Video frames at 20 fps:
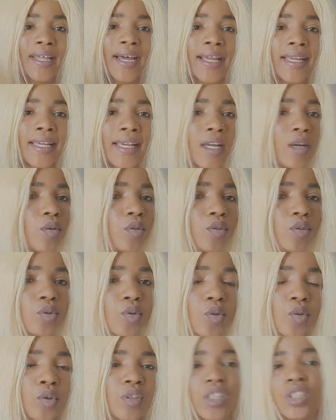give you like
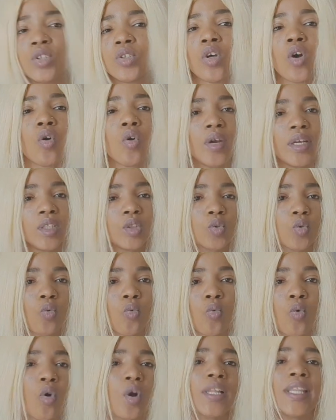4
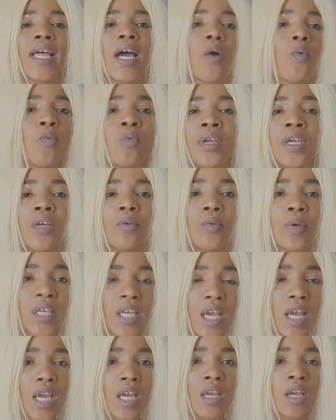to 5 shade
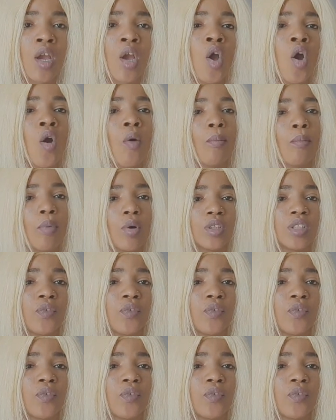lighter, no,